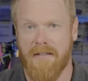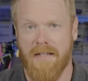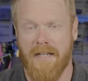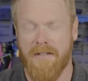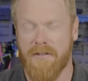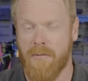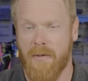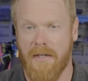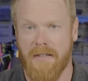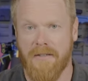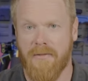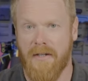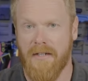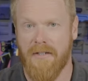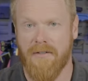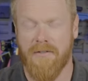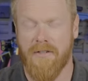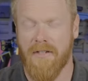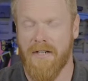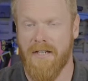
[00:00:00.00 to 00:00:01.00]
Laser
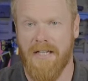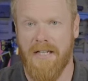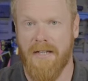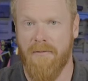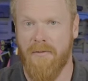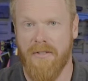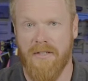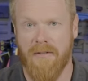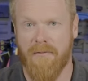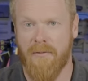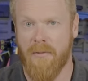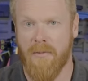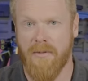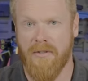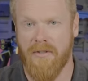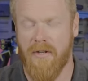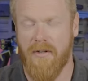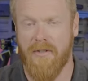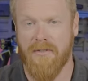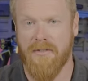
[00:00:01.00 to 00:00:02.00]
rangefinders are going to give you different
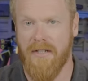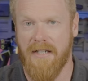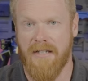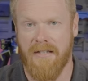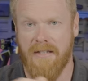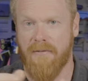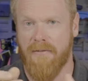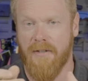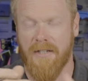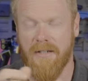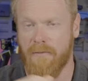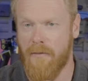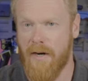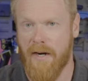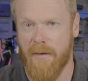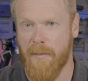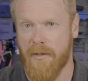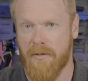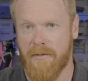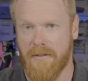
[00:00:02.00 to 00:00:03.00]
results in different
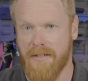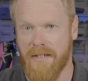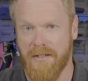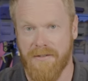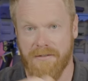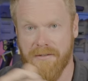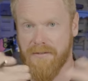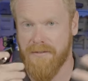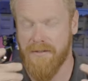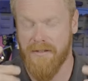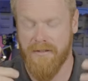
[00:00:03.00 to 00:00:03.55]
environmental conditions.